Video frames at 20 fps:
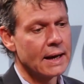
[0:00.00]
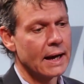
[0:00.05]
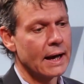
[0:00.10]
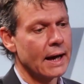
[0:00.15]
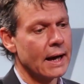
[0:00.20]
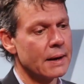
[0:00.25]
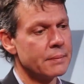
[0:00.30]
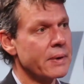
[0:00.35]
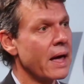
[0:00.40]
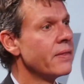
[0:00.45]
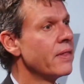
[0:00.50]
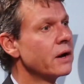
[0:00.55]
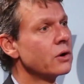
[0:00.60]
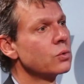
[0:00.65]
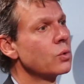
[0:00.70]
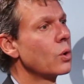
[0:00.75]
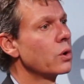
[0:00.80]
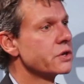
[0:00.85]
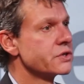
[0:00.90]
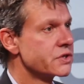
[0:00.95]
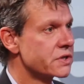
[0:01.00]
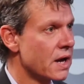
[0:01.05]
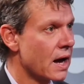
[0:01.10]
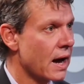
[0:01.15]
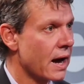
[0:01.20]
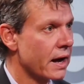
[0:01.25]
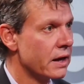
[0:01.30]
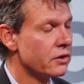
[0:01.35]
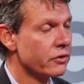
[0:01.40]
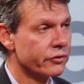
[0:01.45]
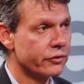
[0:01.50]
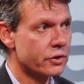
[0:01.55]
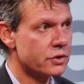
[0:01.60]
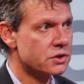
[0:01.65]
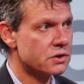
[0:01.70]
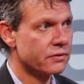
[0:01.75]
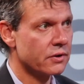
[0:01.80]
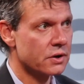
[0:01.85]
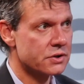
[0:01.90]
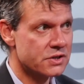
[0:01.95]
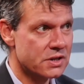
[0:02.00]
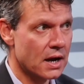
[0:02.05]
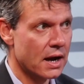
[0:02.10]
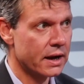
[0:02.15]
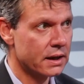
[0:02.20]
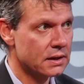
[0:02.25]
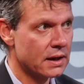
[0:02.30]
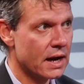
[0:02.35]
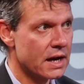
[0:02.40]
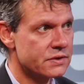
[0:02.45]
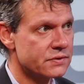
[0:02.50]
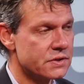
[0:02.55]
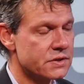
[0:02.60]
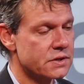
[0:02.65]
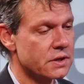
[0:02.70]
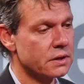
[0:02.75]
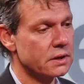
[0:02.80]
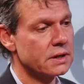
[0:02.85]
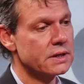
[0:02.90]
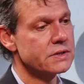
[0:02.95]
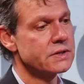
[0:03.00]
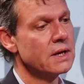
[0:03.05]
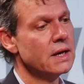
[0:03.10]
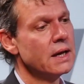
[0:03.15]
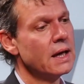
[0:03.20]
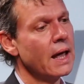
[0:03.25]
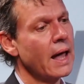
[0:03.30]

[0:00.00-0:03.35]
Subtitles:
And then Aurora Sky, the first of our Sky class facilities.